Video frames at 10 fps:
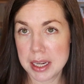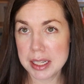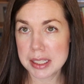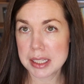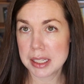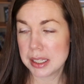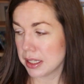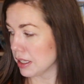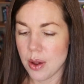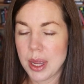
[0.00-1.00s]
it.
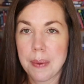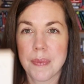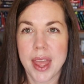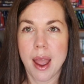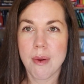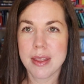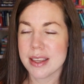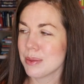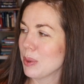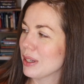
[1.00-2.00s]
Okay, I read
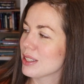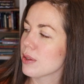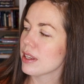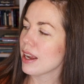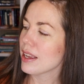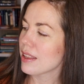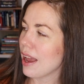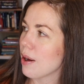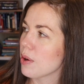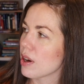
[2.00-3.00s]
this book. So The Ninth
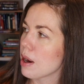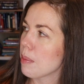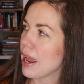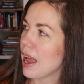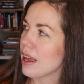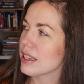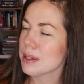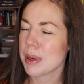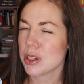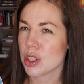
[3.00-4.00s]
Hour by
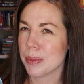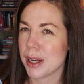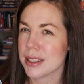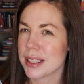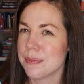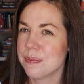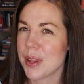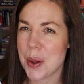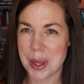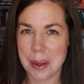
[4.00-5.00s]
Alice McDermott.
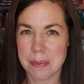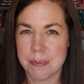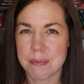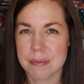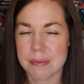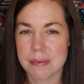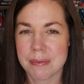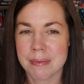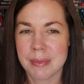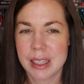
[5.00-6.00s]
Okay,
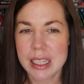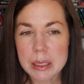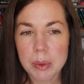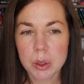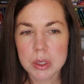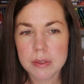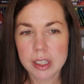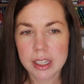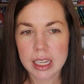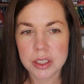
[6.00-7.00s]
this book was
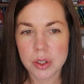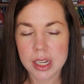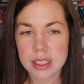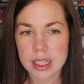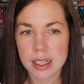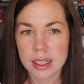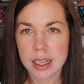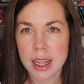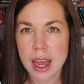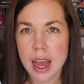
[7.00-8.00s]
very interesting.
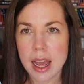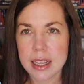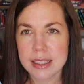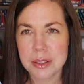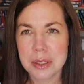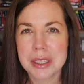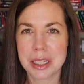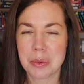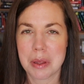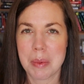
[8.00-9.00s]
It still
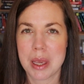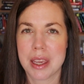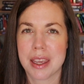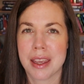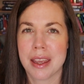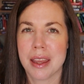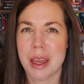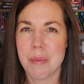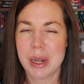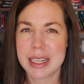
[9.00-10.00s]
sticks with me,
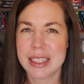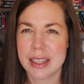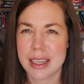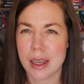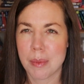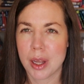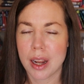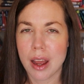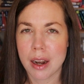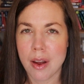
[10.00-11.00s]
but I still think I'm going
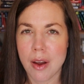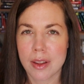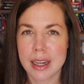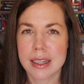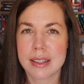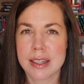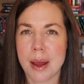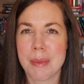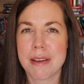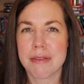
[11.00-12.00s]
to unhaul it. It's
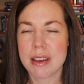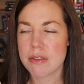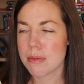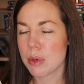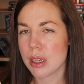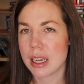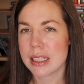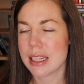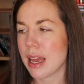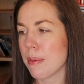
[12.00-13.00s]
not my favorite book.
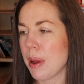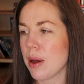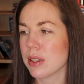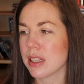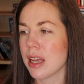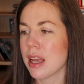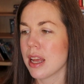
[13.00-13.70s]
It's about